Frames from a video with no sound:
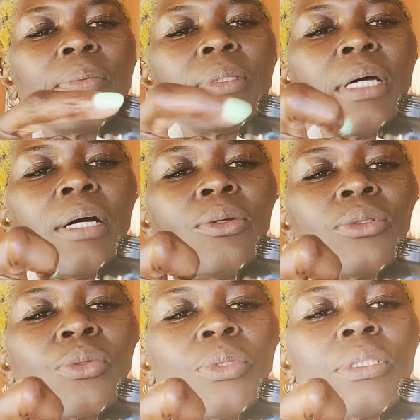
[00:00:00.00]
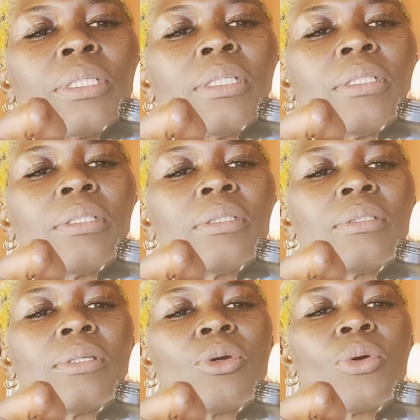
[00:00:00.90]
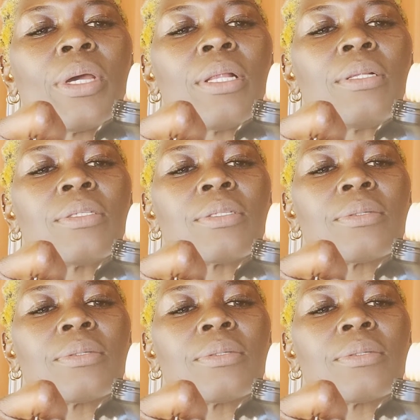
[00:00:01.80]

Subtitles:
with aloes water, the oils.